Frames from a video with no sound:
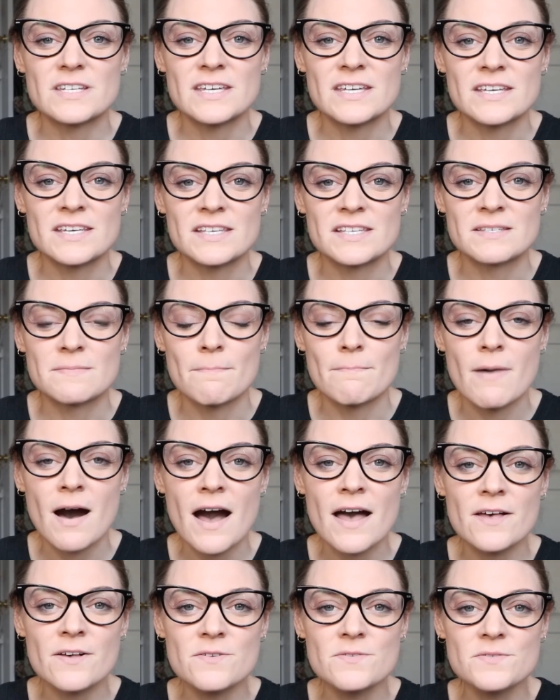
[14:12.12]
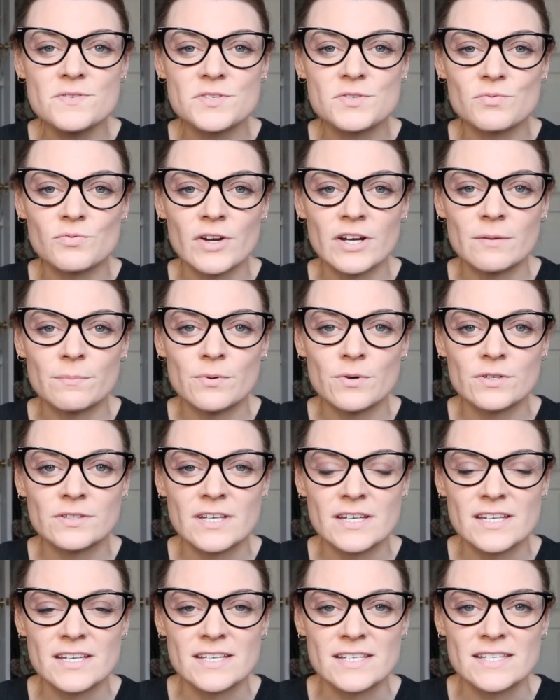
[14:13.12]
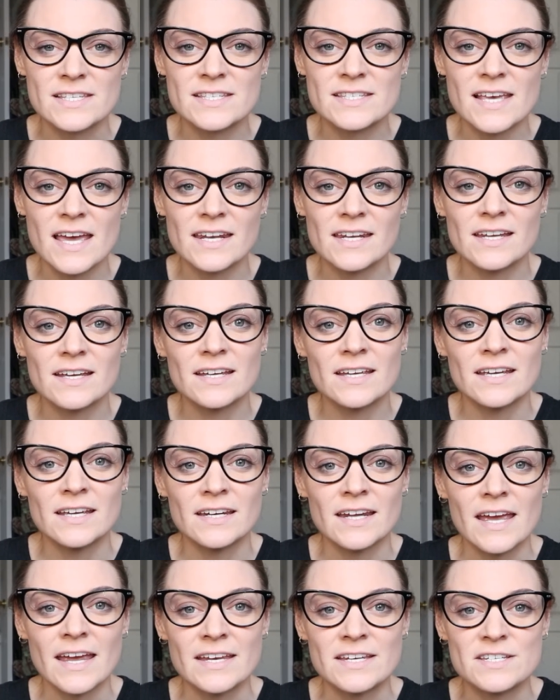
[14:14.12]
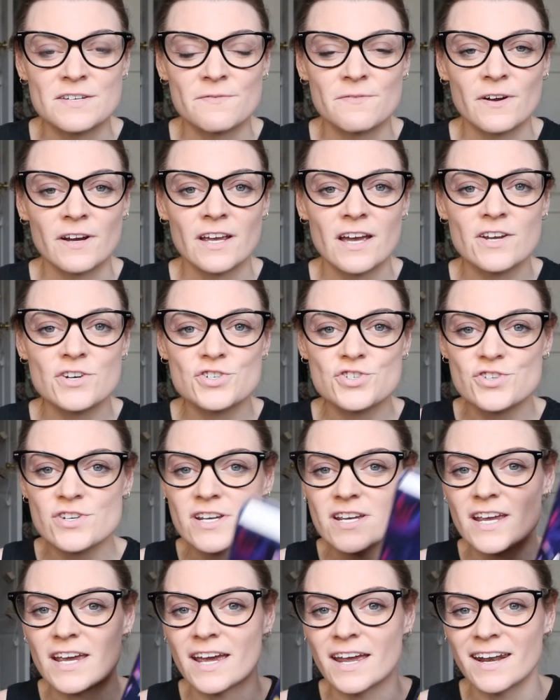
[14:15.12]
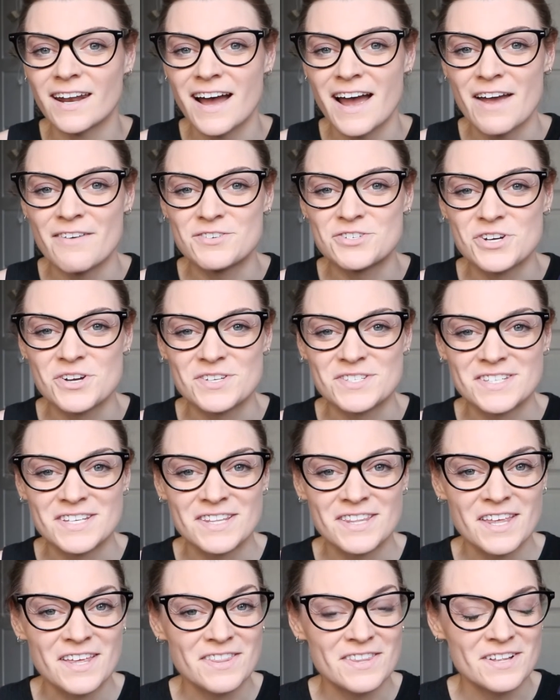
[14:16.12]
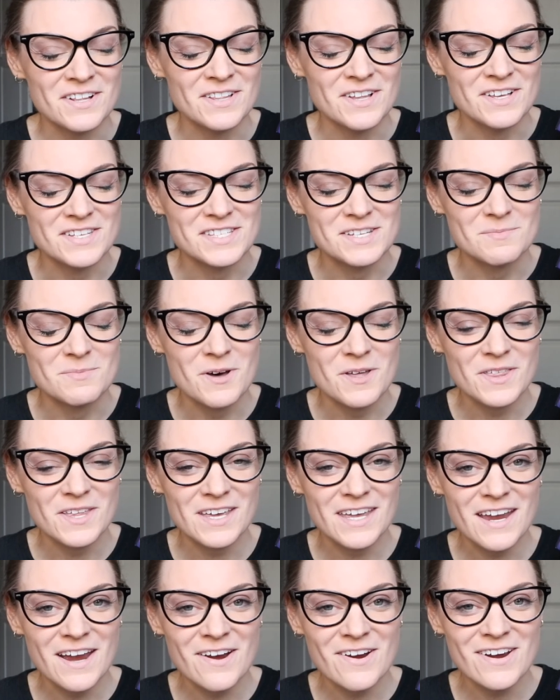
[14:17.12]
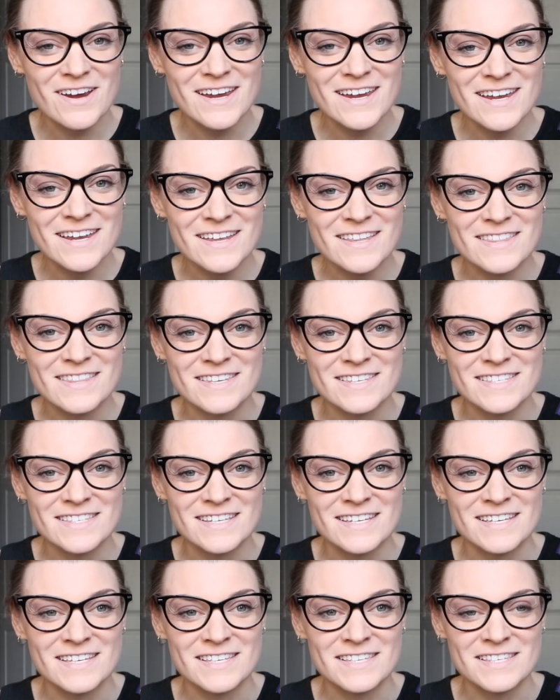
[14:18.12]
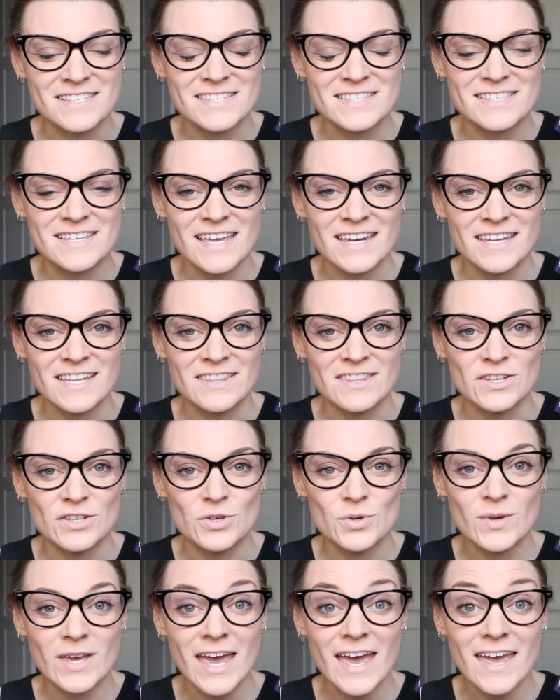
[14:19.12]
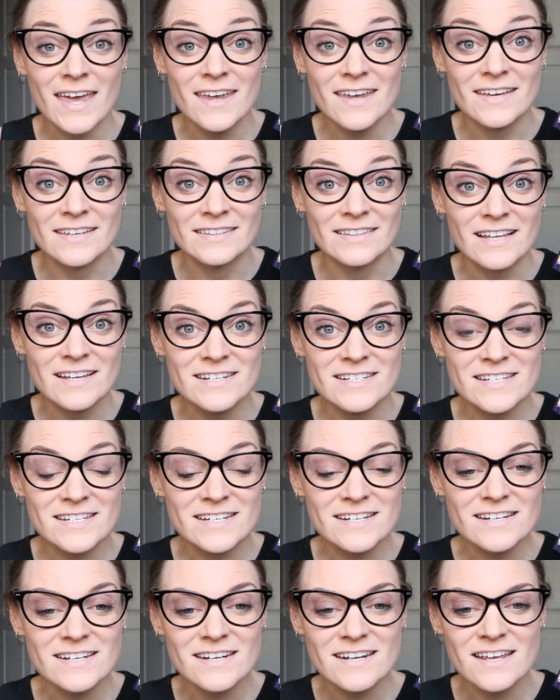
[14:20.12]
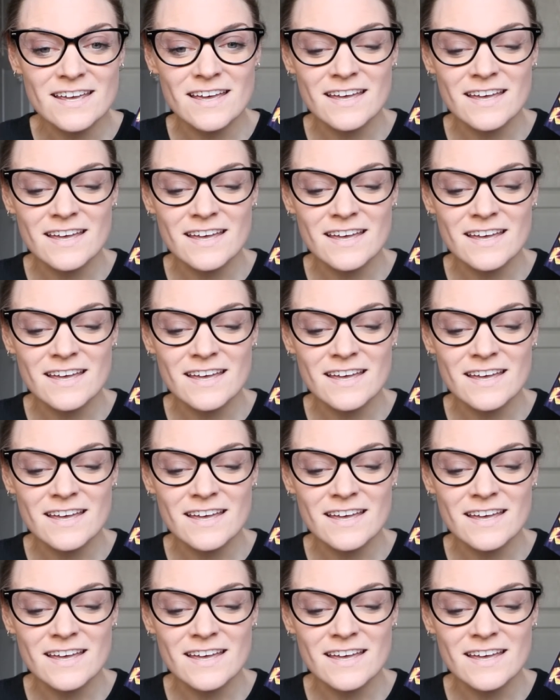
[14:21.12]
is Miles, read a book that is set in a different country, and I've chosen The Lost Apothecary. This is set in the UK, in London.